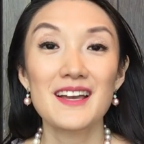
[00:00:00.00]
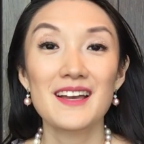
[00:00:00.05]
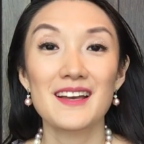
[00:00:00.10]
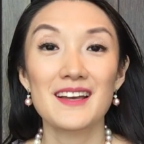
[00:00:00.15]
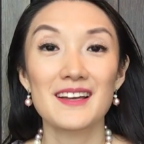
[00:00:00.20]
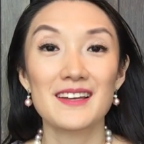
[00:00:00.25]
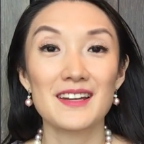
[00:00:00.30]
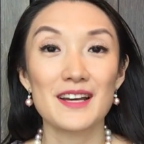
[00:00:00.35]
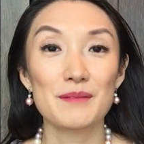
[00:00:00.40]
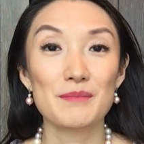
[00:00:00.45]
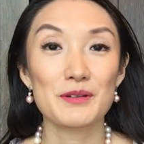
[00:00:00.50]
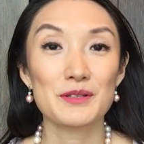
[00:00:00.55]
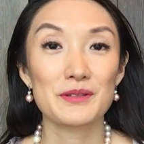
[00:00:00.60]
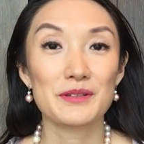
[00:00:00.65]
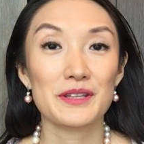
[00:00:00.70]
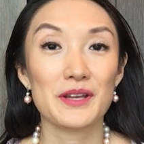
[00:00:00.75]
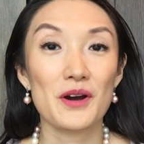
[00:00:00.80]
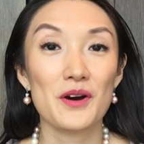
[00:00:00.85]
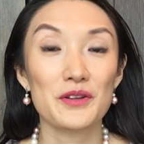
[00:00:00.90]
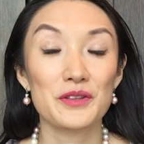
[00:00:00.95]
And I'm also
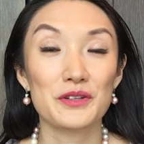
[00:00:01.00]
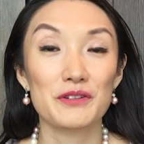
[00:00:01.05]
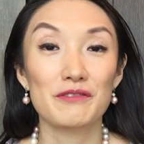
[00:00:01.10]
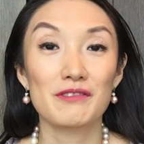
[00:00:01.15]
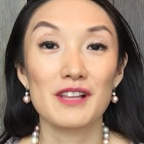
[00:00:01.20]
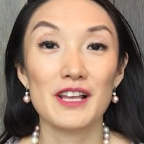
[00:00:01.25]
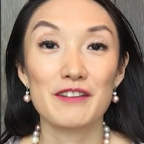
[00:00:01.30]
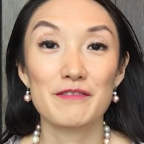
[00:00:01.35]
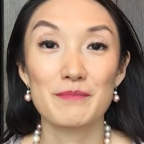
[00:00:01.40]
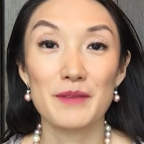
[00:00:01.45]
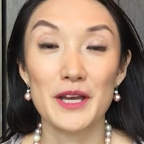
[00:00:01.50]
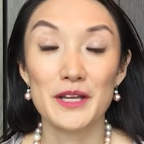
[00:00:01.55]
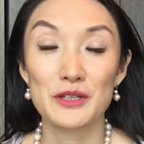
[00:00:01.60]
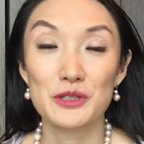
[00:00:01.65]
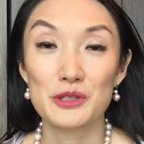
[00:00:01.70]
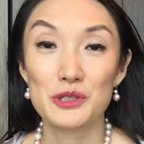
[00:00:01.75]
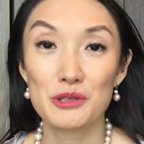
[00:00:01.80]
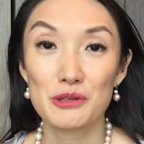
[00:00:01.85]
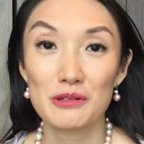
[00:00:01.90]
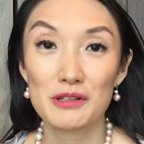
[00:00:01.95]
the author of the Life
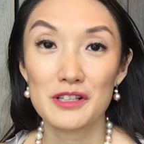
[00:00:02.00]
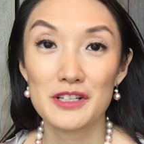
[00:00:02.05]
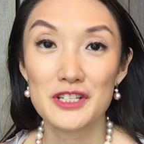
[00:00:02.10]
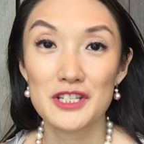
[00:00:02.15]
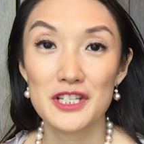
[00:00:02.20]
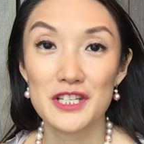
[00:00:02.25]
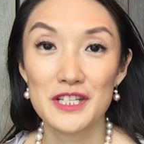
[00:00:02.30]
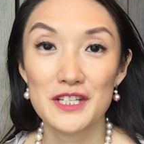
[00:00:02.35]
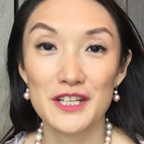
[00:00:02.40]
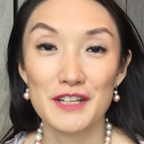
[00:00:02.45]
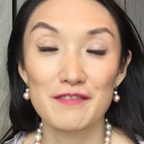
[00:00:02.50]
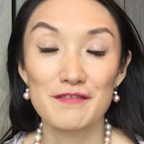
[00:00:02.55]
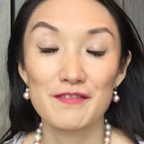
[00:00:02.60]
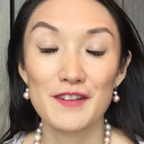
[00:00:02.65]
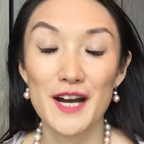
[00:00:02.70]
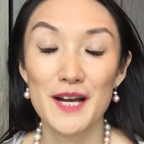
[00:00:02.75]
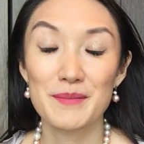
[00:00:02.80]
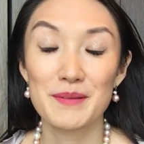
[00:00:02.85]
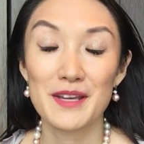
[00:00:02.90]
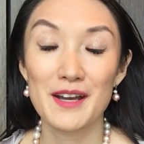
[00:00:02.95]
Manual Trilogy. You can
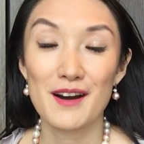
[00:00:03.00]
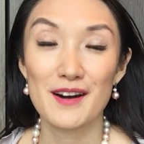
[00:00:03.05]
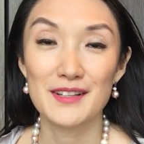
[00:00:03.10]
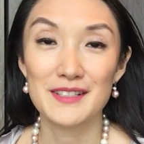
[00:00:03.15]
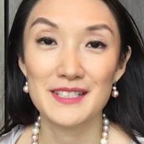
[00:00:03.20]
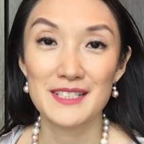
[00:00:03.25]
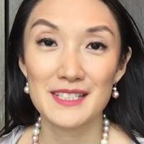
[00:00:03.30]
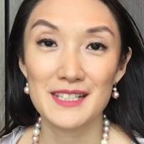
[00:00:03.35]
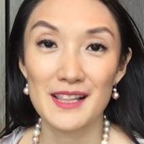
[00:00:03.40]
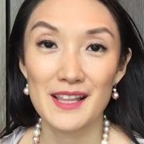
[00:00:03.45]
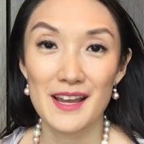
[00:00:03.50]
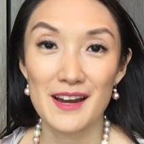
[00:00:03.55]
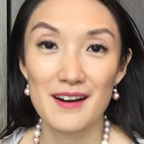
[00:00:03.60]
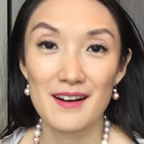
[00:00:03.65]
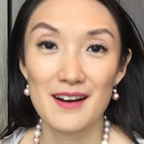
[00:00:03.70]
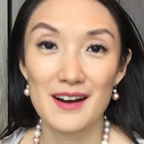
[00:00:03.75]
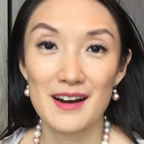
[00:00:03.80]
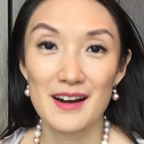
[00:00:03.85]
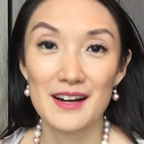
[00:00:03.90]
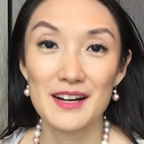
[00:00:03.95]
find me on
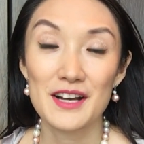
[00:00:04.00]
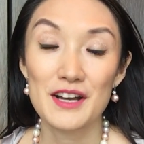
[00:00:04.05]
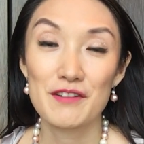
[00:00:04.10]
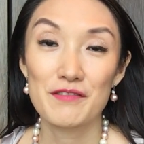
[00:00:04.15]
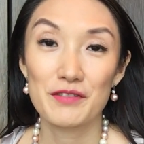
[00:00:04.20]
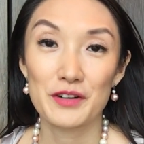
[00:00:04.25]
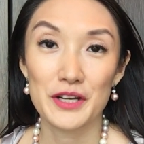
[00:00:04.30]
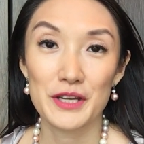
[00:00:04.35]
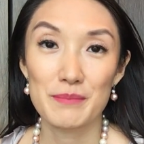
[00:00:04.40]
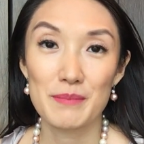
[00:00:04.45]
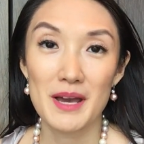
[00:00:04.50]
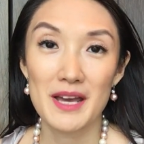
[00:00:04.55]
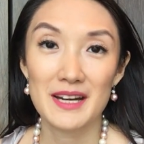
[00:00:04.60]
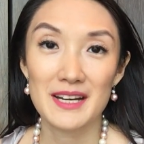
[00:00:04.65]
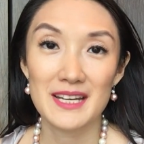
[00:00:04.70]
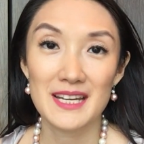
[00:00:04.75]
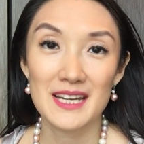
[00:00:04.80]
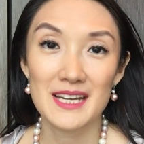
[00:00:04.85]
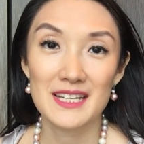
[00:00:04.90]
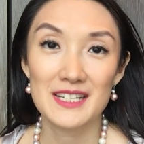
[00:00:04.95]

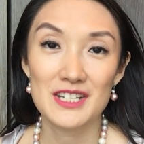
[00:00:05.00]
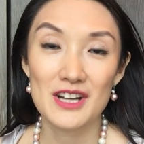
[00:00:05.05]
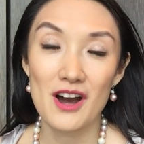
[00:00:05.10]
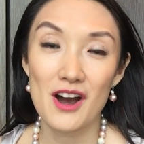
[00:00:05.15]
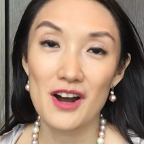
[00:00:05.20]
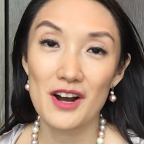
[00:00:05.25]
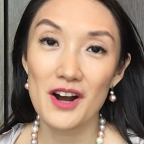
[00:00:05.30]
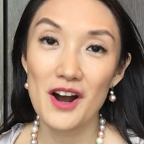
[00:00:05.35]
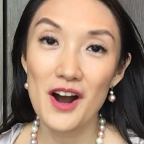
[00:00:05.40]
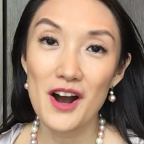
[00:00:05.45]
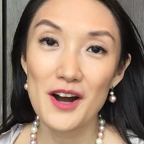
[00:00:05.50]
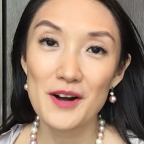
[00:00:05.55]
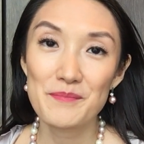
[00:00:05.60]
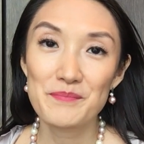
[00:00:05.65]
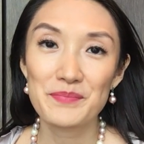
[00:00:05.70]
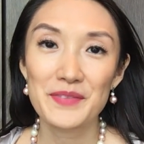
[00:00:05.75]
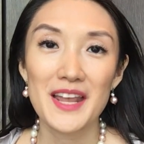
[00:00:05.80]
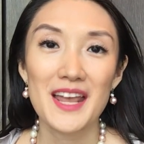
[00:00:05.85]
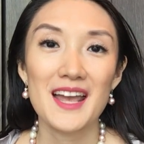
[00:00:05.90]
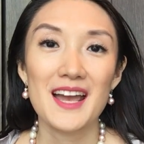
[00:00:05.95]
soleraforhumanity.com.